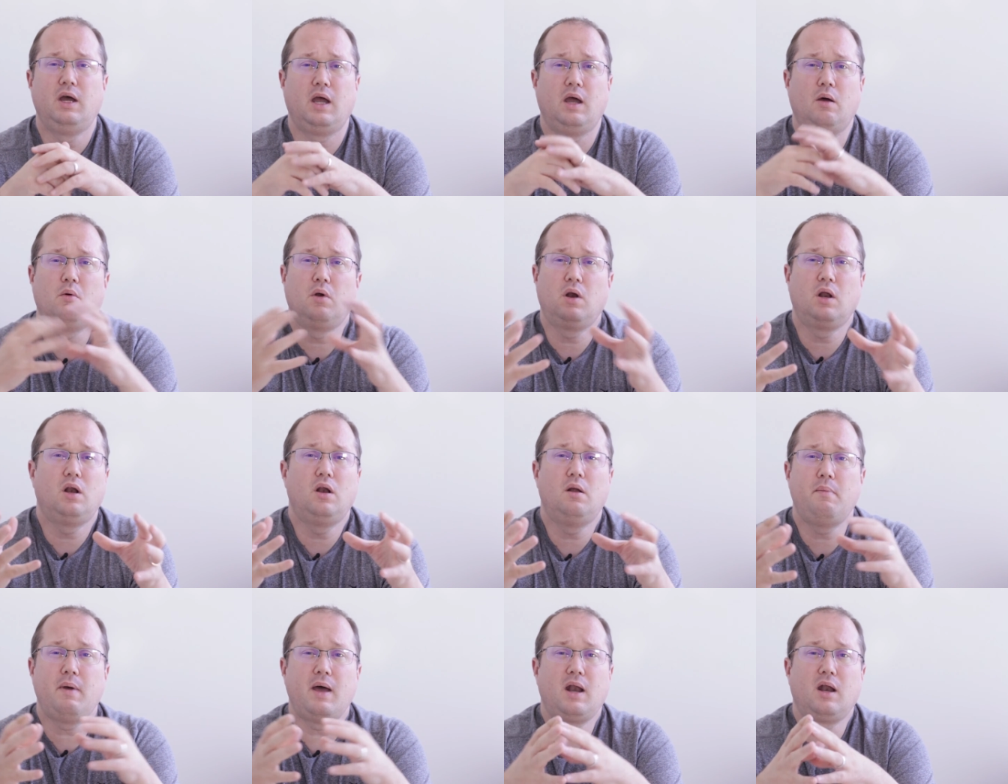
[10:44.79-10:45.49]
And what
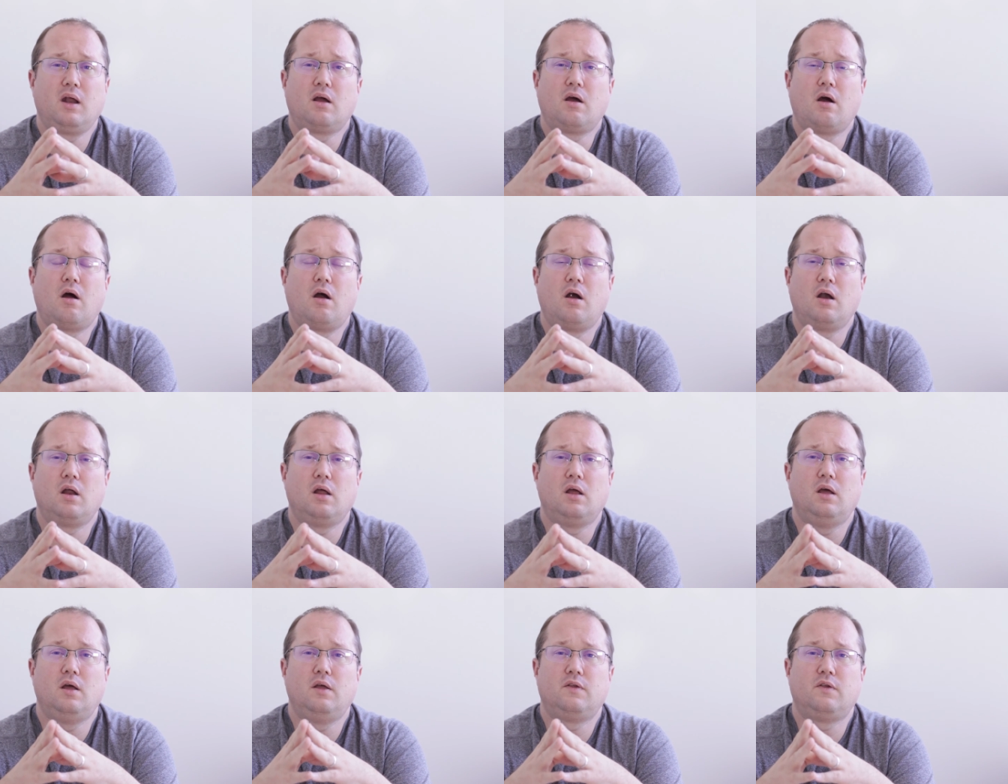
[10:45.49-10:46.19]
an abandoned
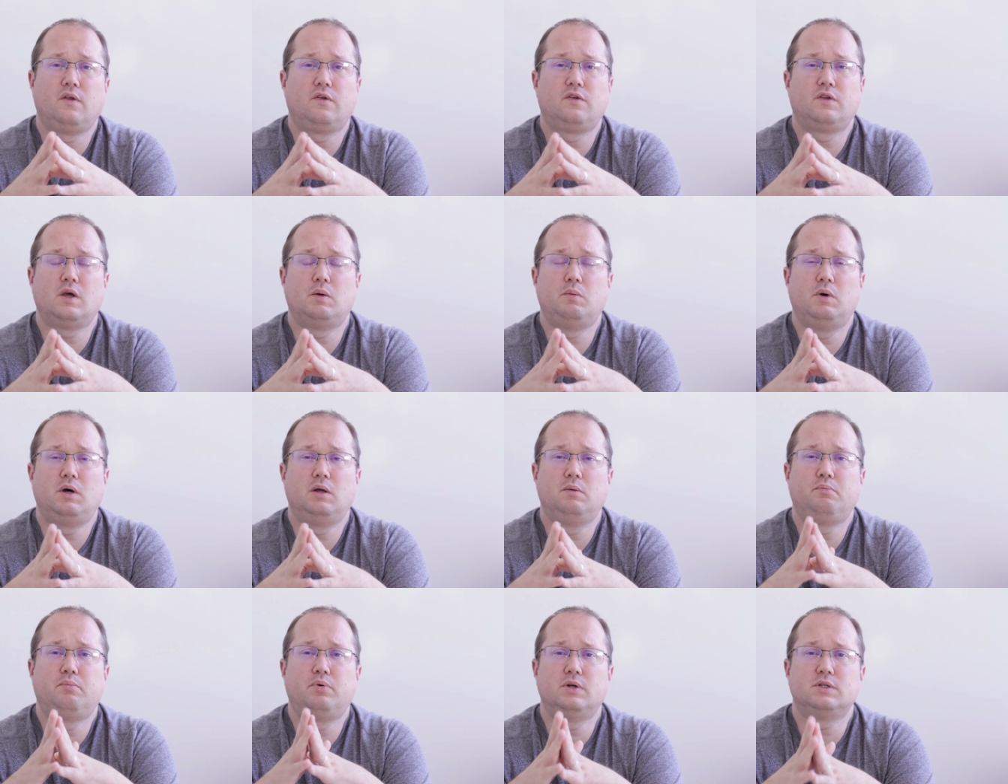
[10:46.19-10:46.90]
cart is
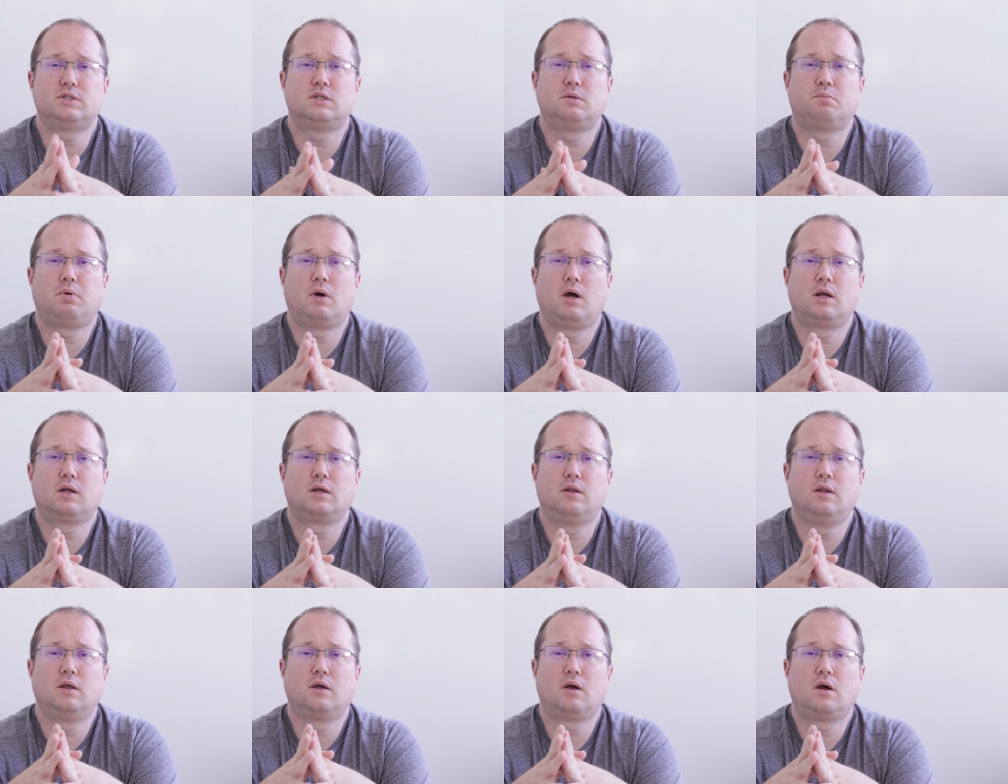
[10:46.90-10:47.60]
someone puts the
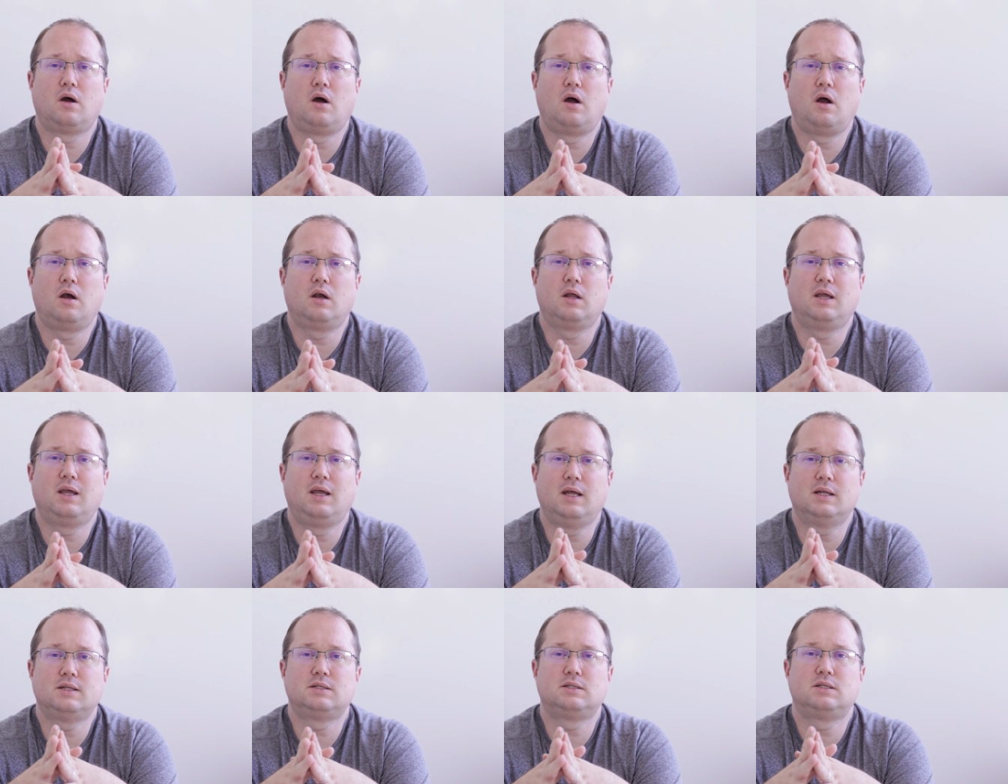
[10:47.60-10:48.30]
product in the
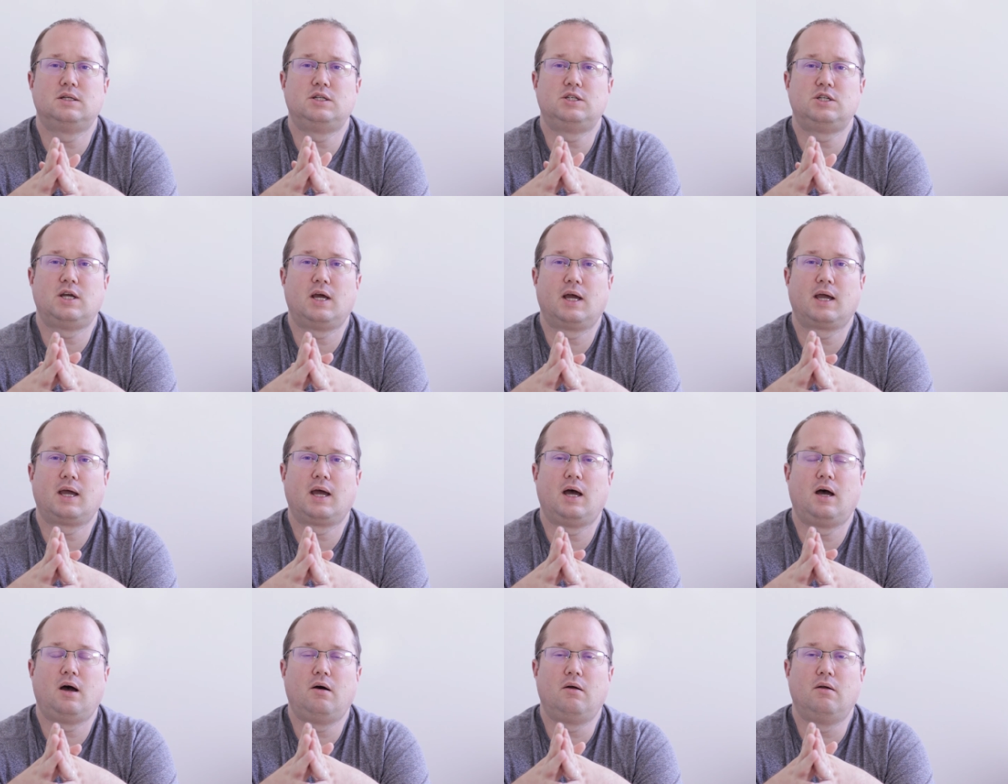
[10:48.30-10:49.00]
cart, gets to
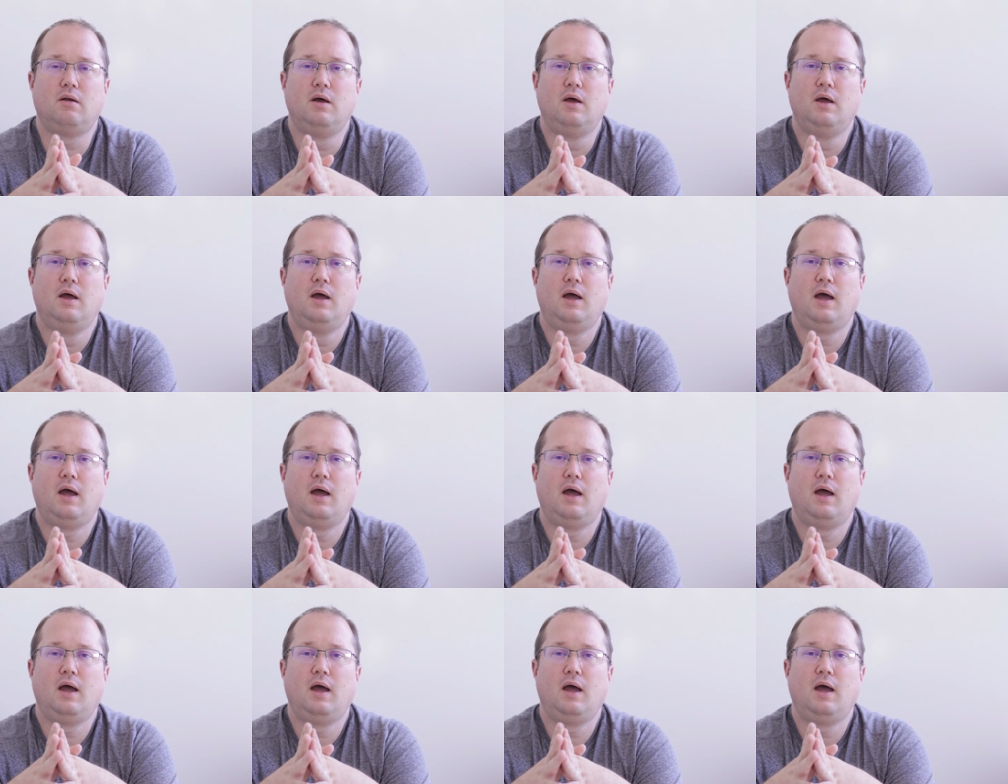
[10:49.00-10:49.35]
checkout,